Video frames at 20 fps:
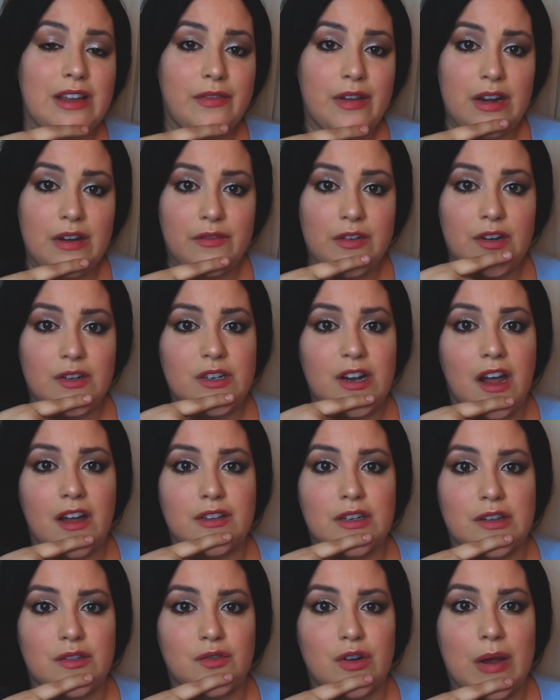Even if your
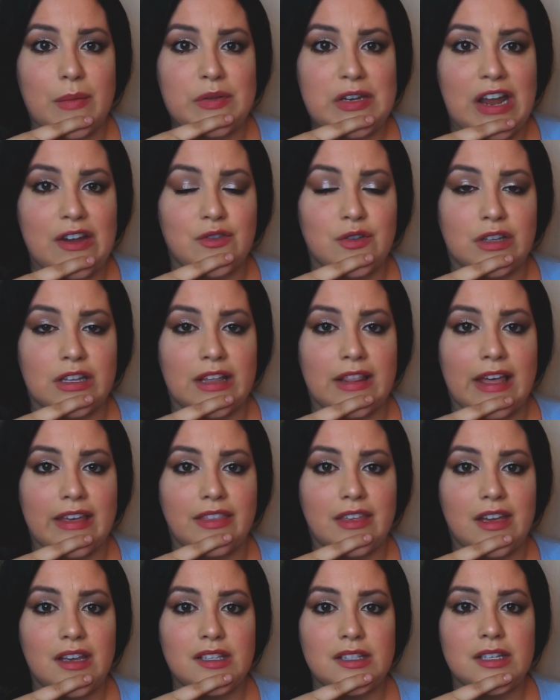jaw just drops naturally
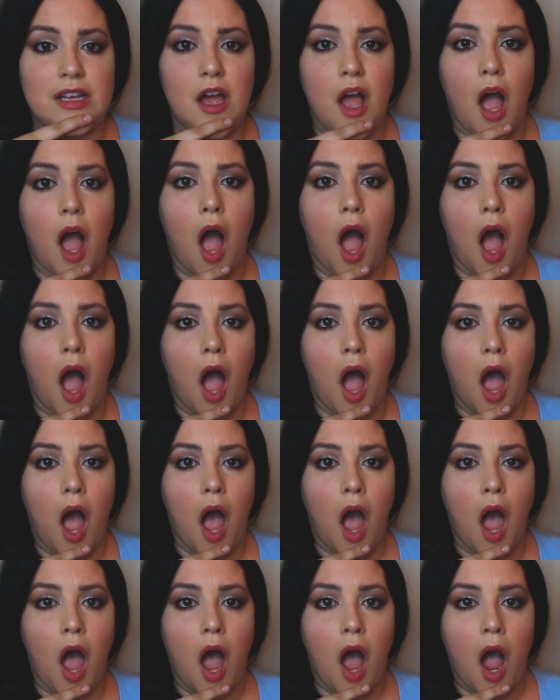like this,
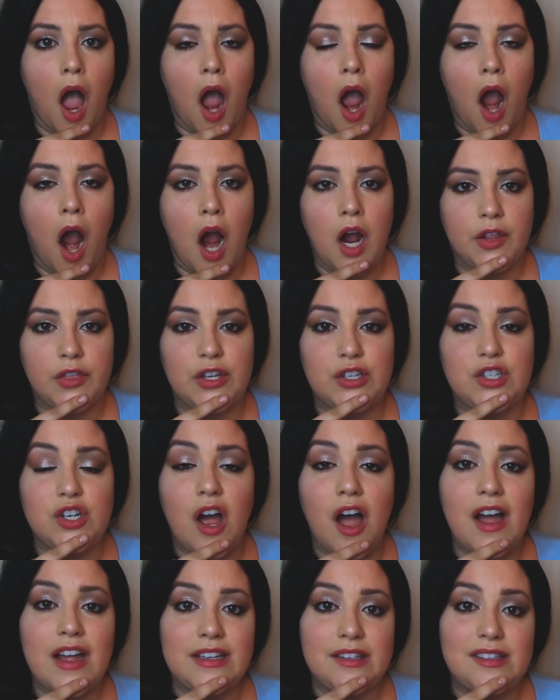the
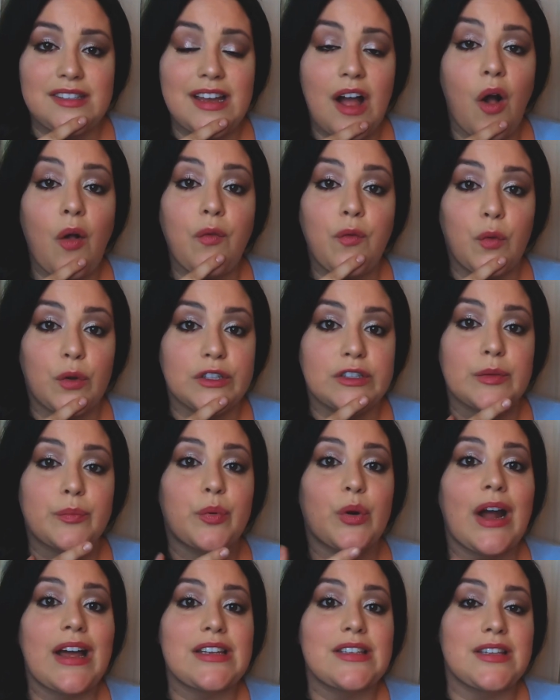jaw itself will
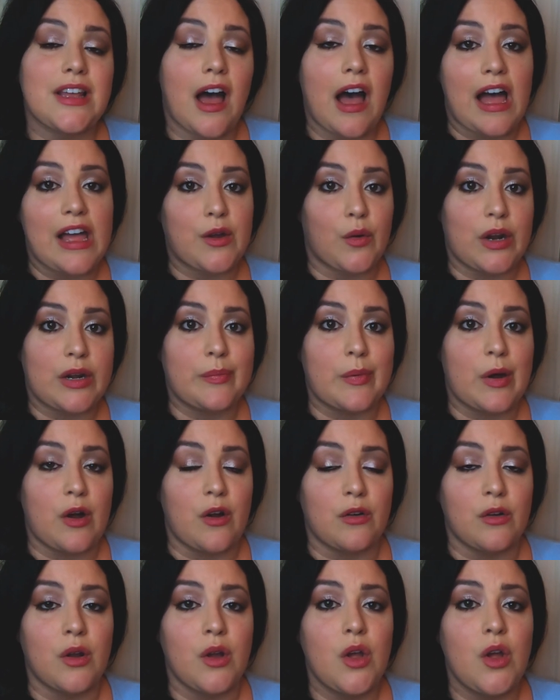depress the hyoid
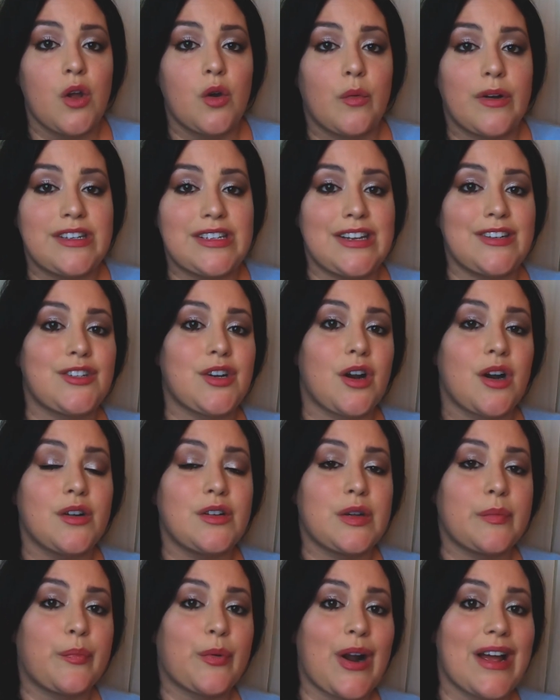bone, which in
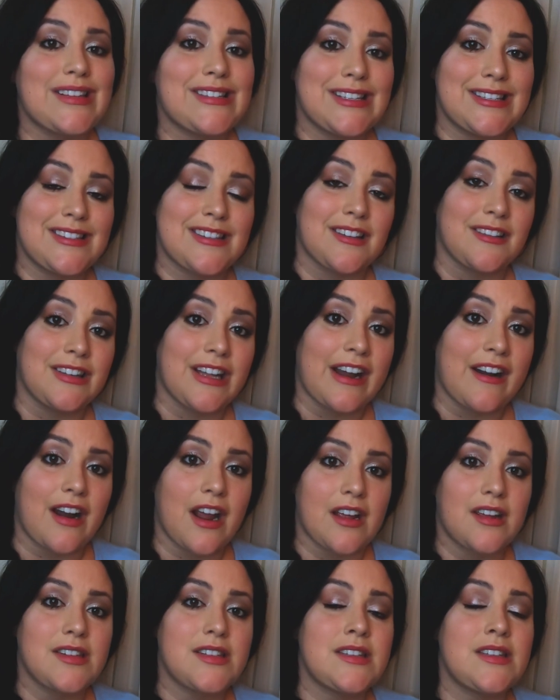turn depresses the
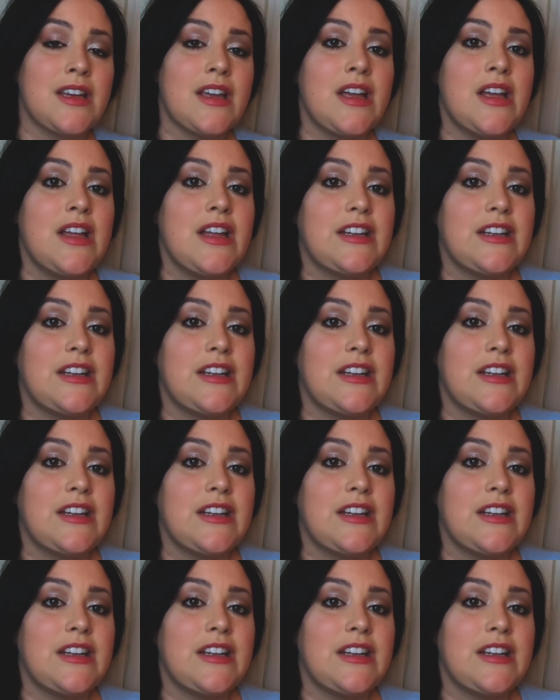larynx.